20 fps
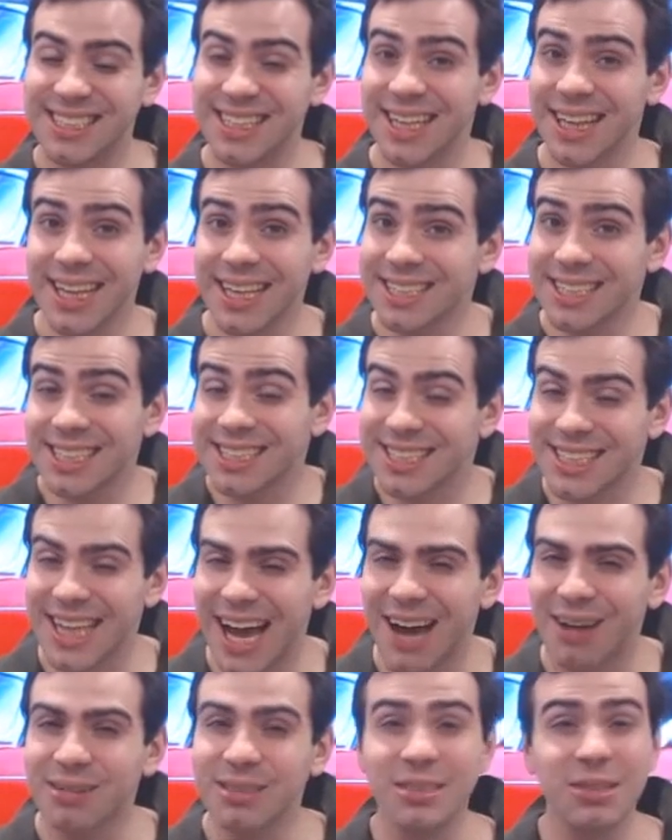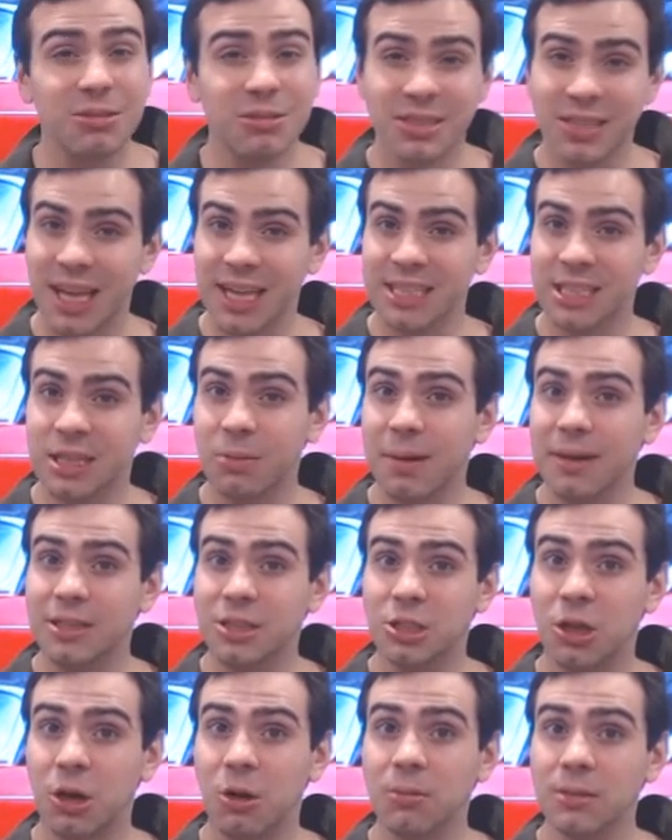as silly as it sounds, so there's lots of
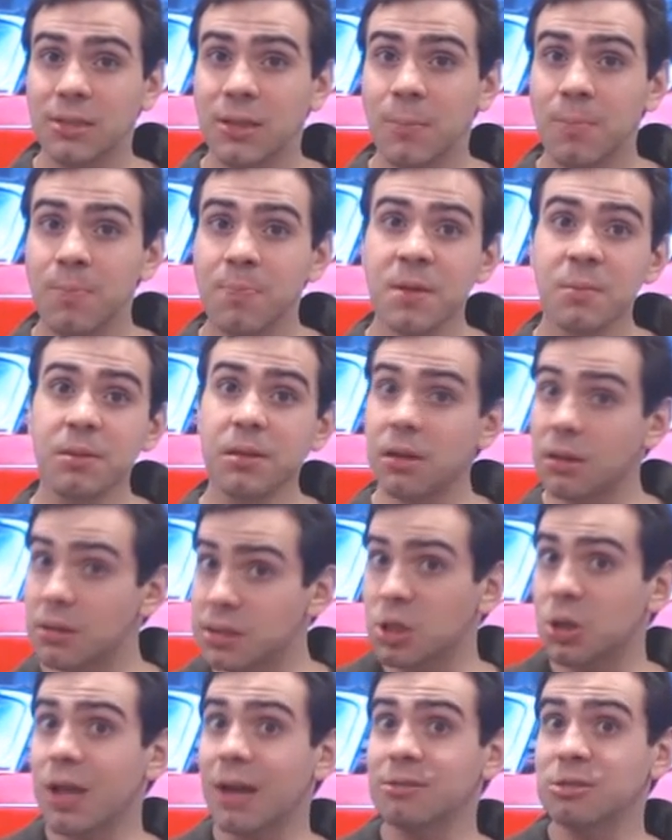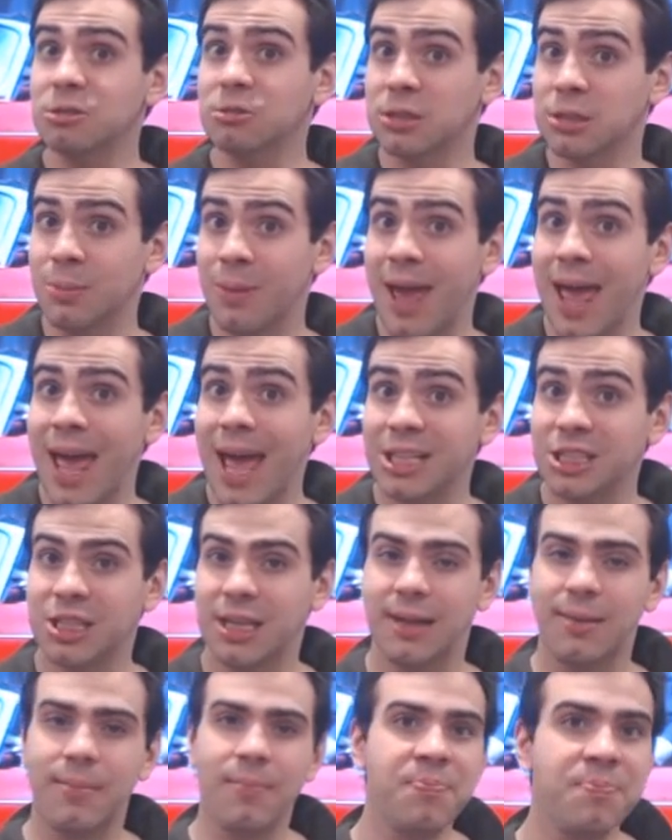great jokes, but it also allows for some
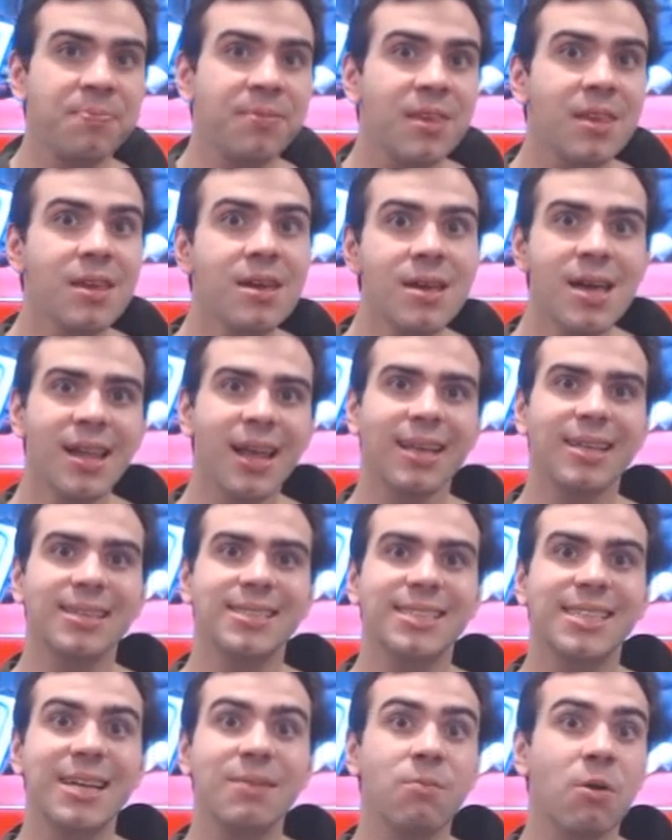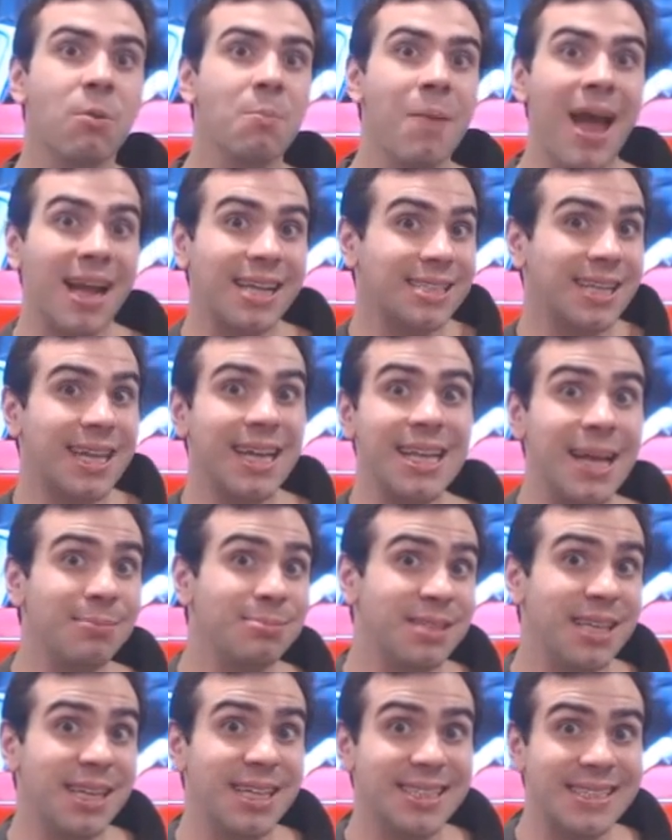action. Like the scene where Max
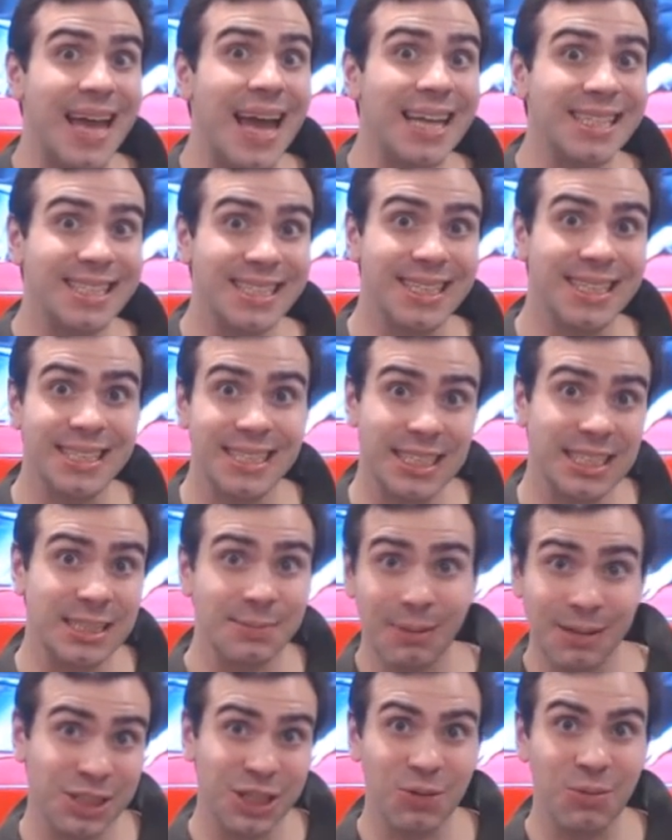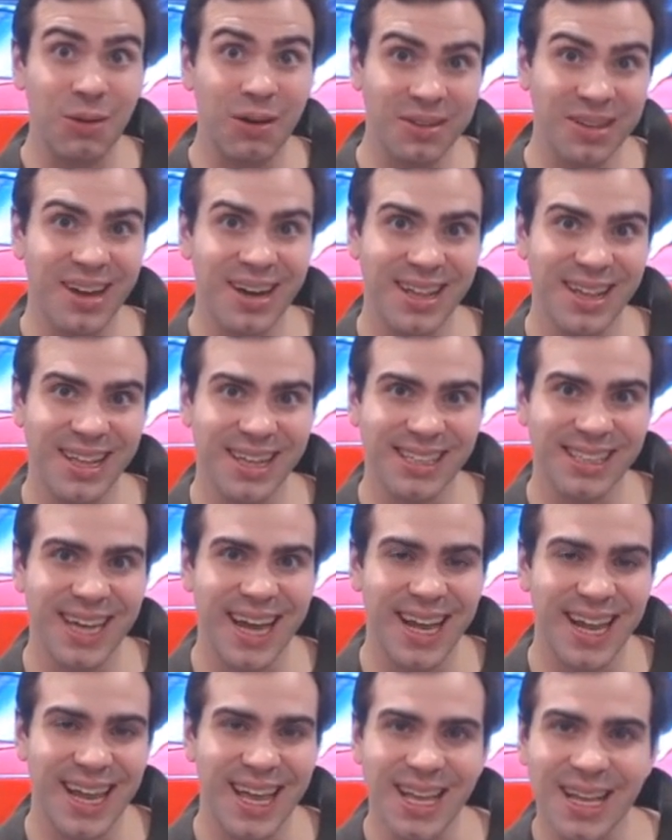kidnaps the assassin is especially well done and
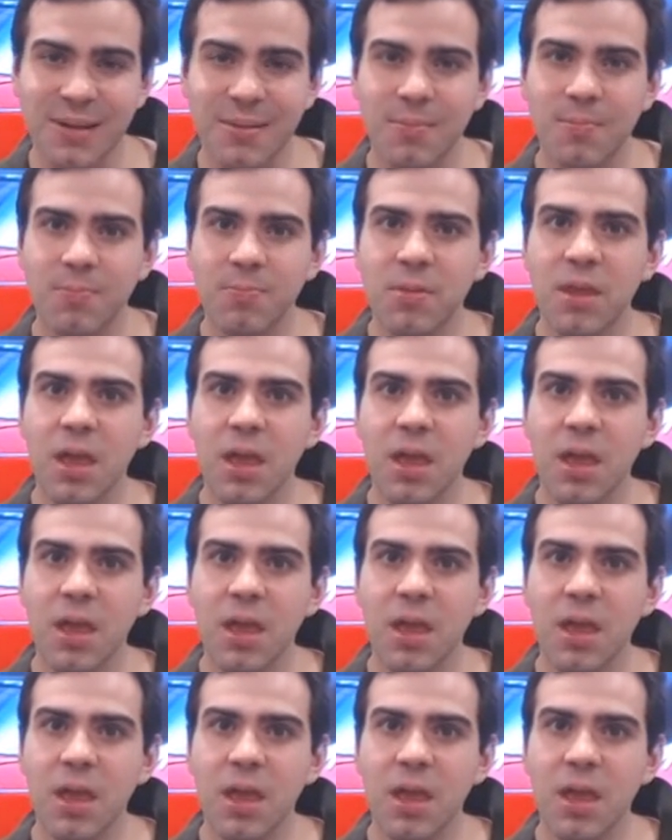exciting.